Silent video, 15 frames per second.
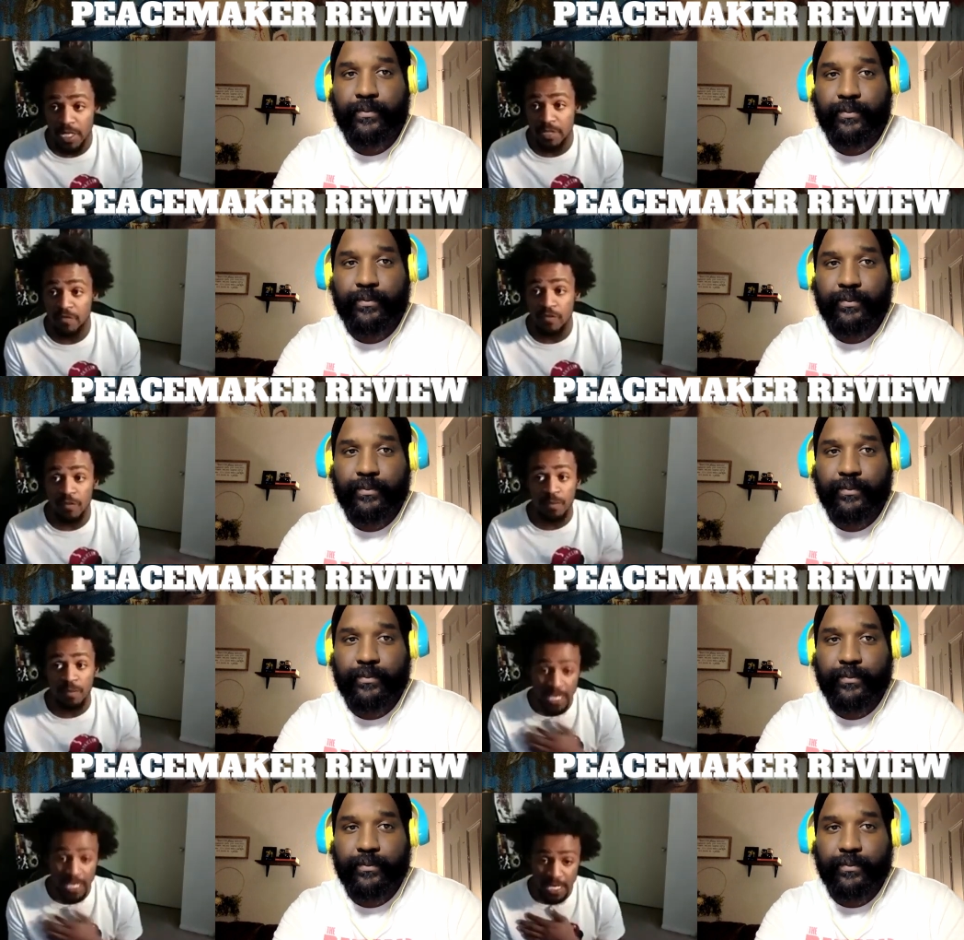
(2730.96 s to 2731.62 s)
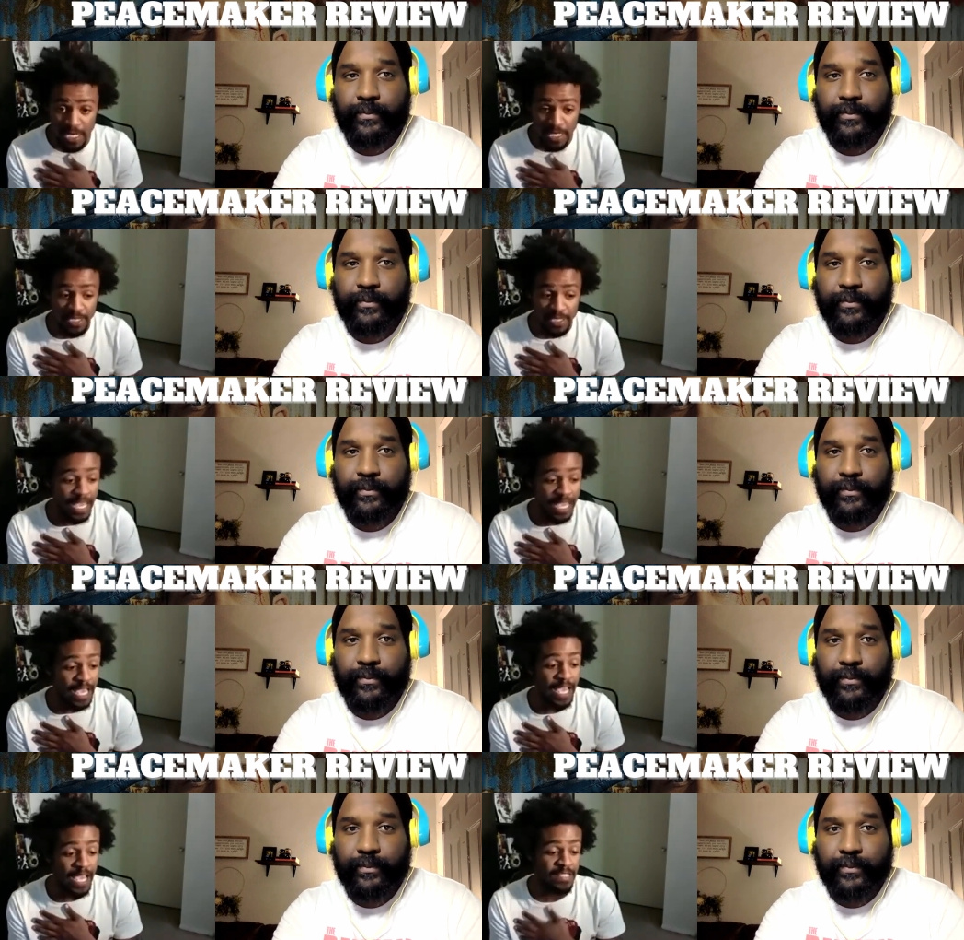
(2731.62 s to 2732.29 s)
Speaker 1: for me,
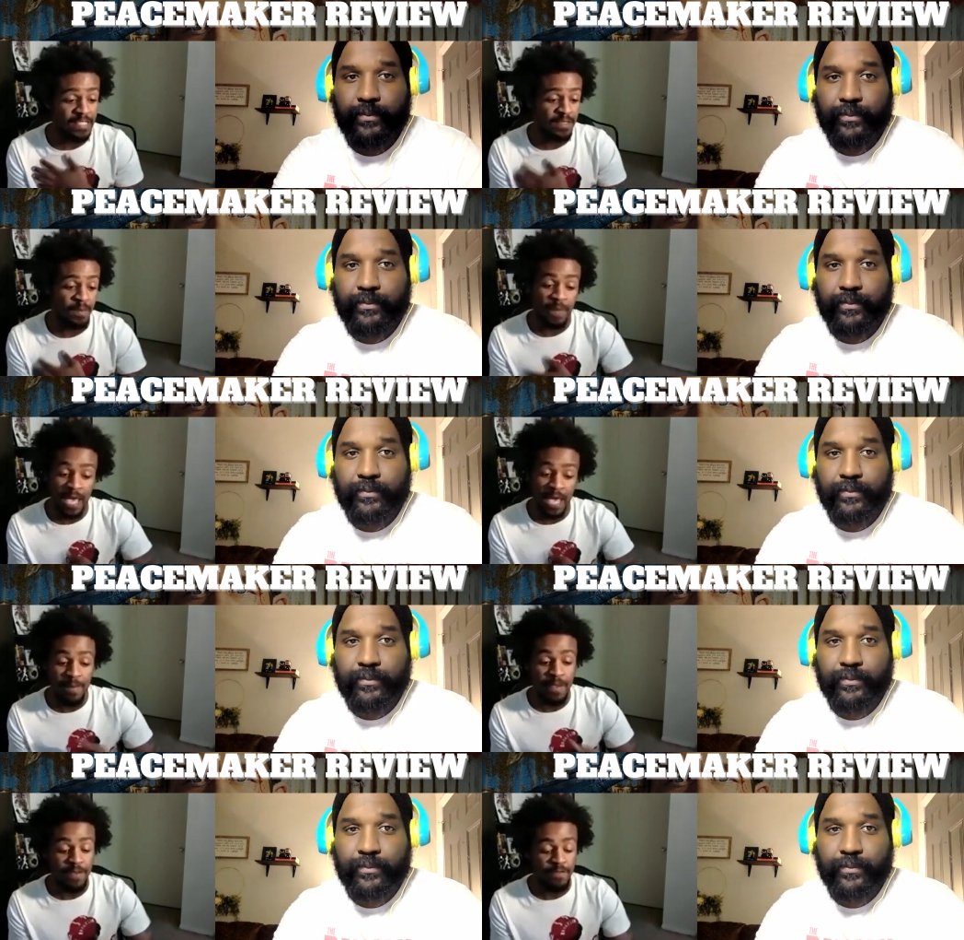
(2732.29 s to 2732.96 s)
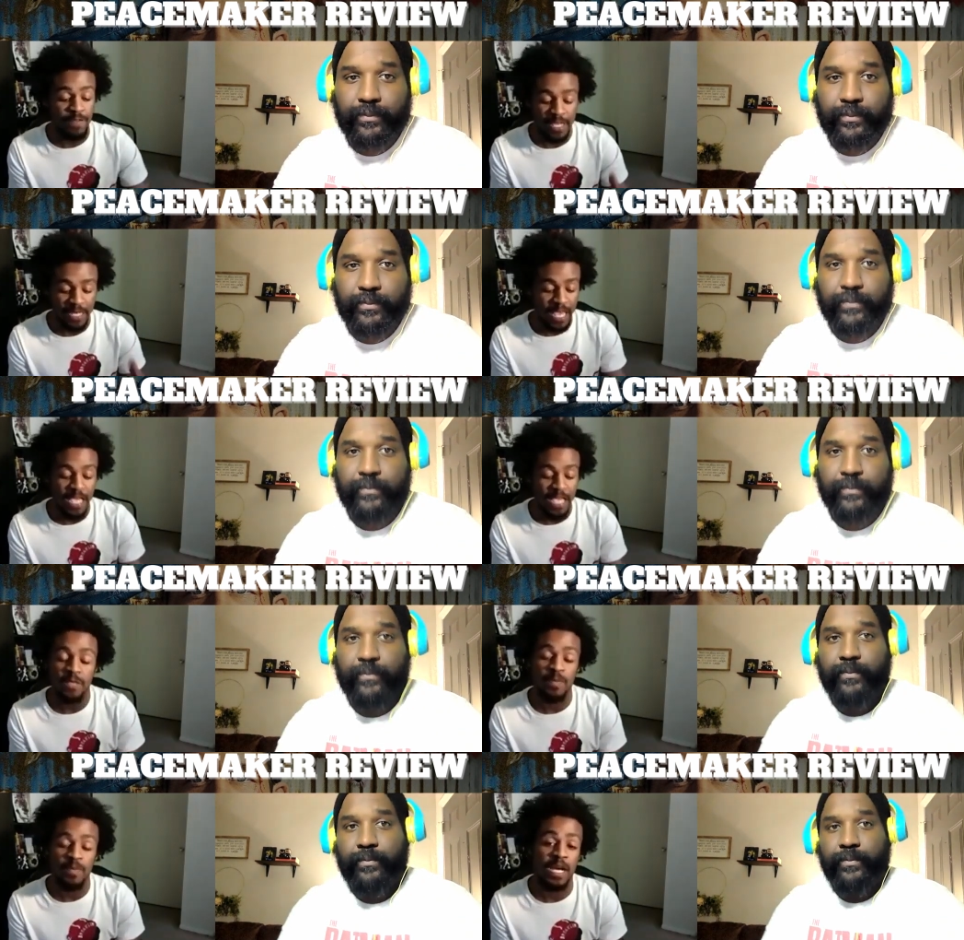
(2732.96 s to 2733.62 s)
that as a Batman fan, that
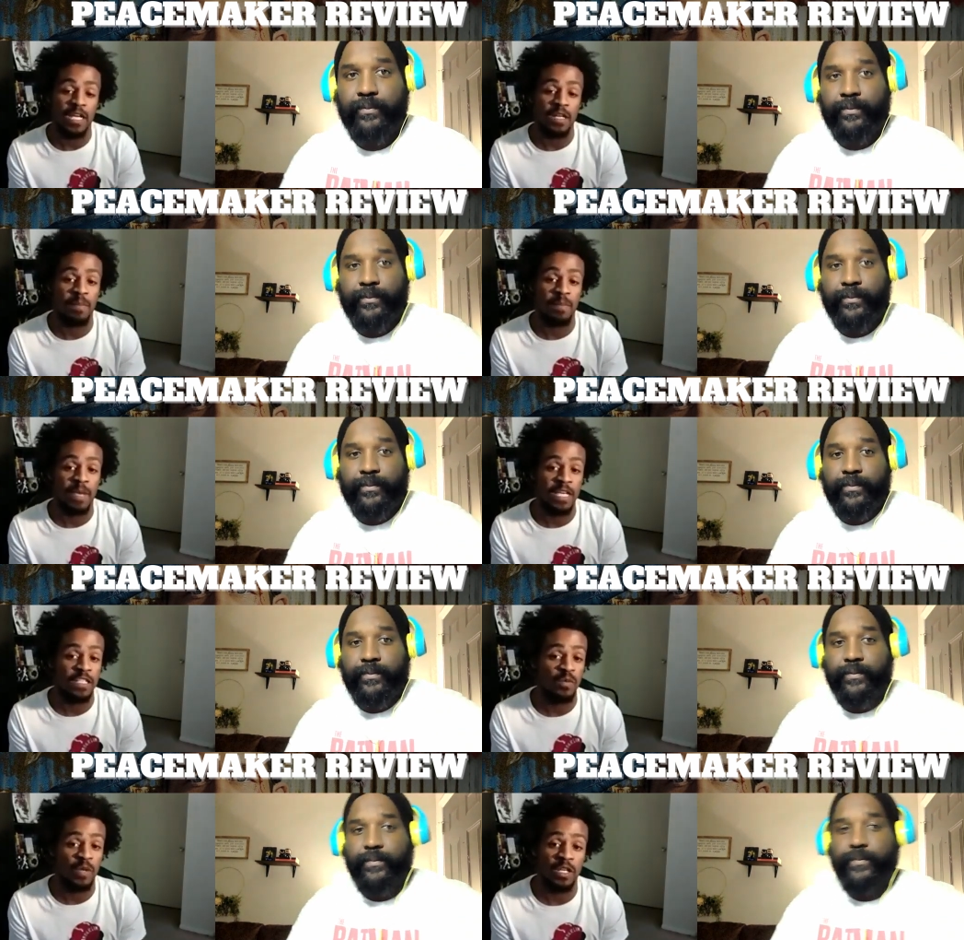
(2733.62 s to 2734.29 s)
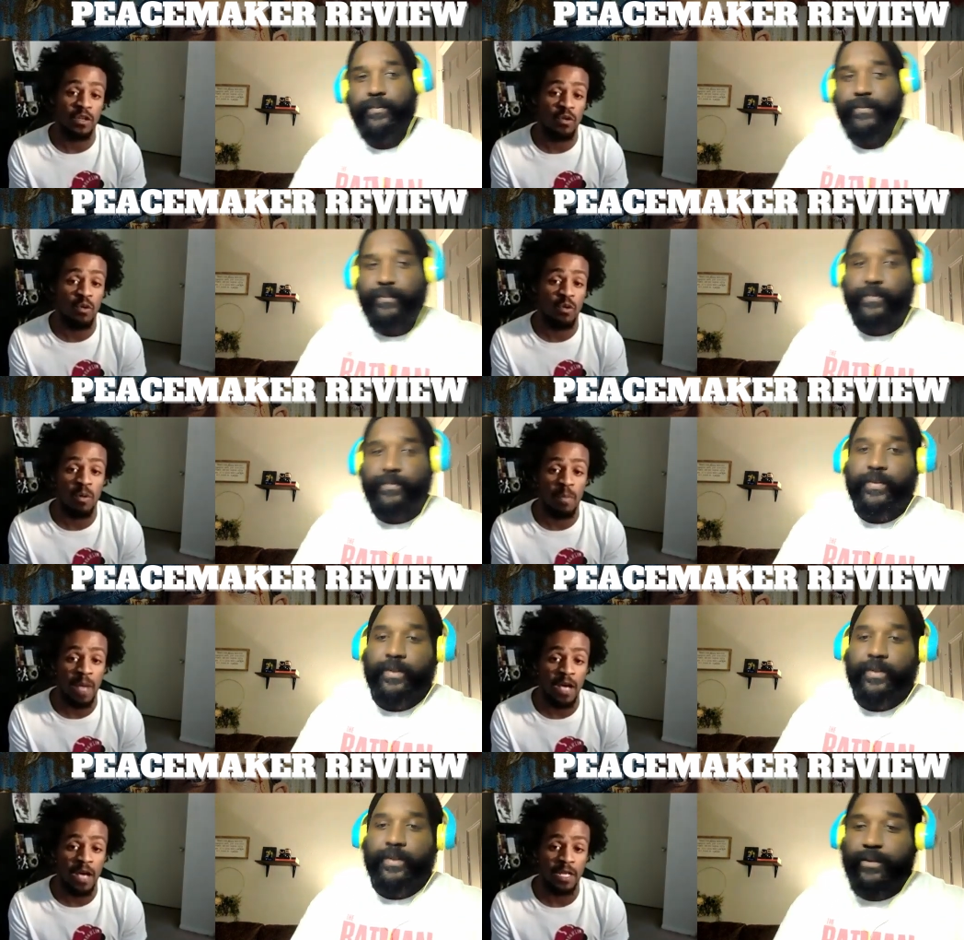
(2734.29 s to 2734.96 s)
is probably the best way to go
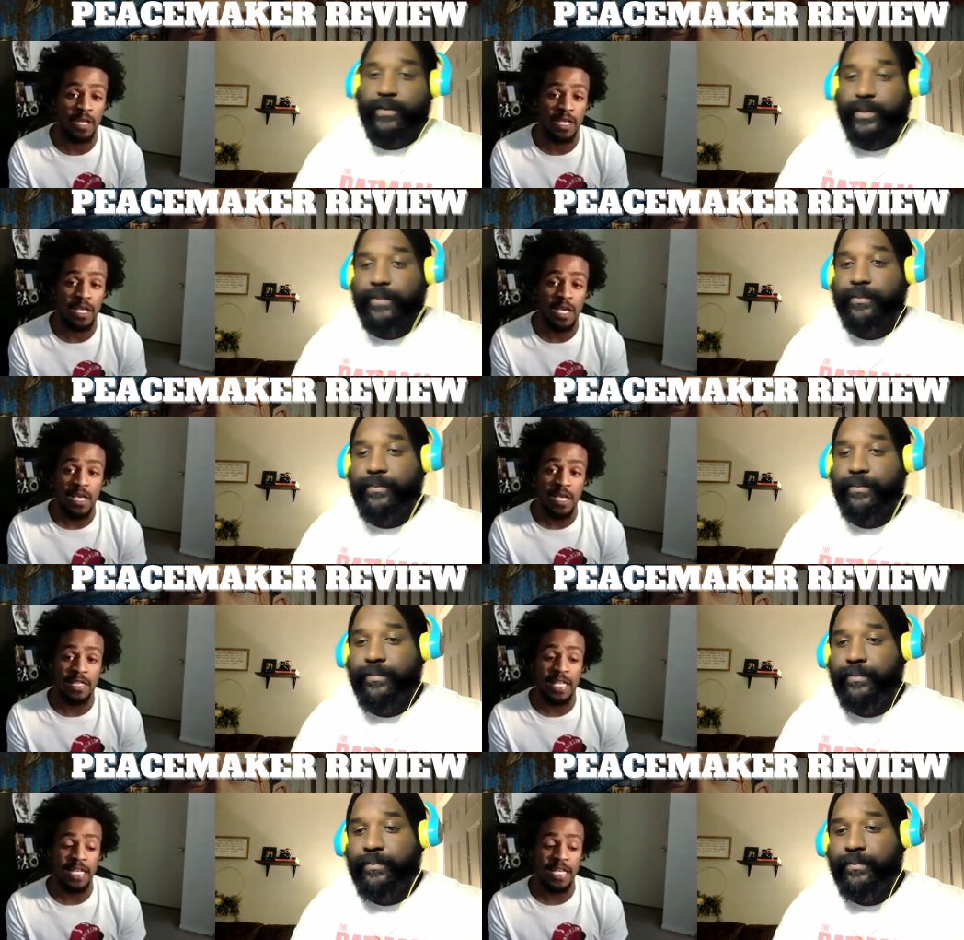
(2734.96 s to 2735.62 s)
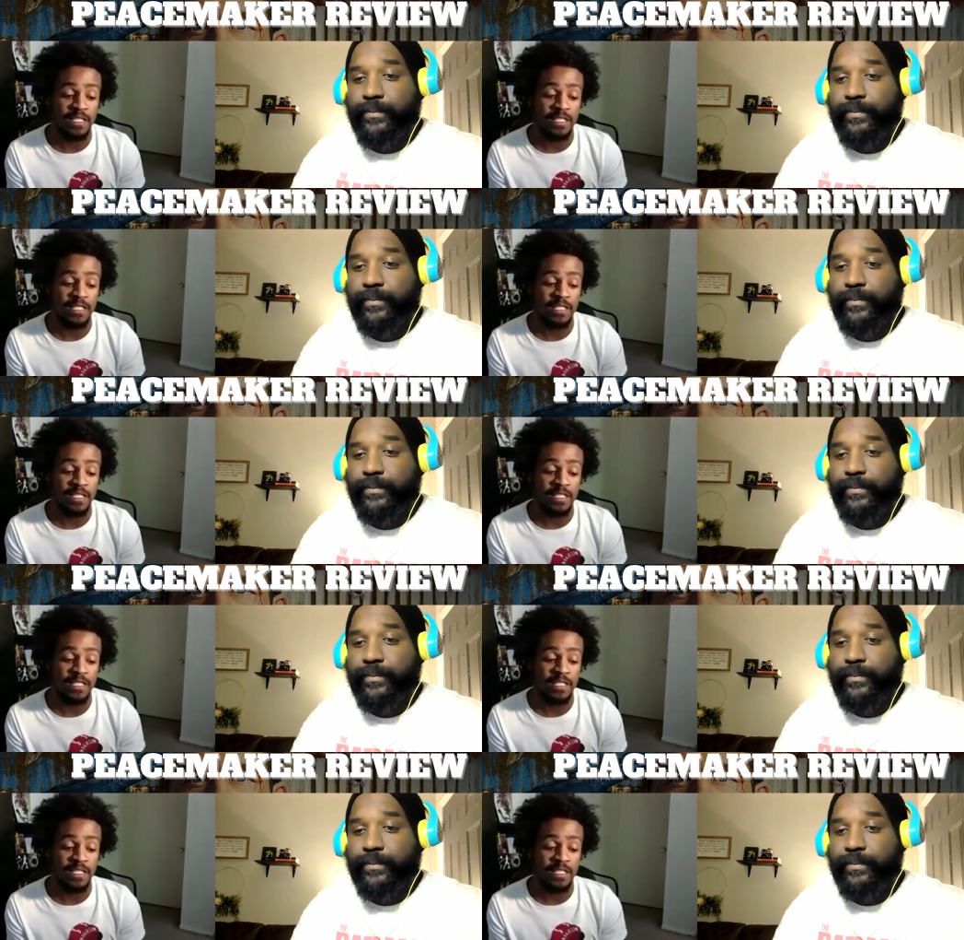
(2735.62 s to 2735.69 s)
about it. Agreed. Like to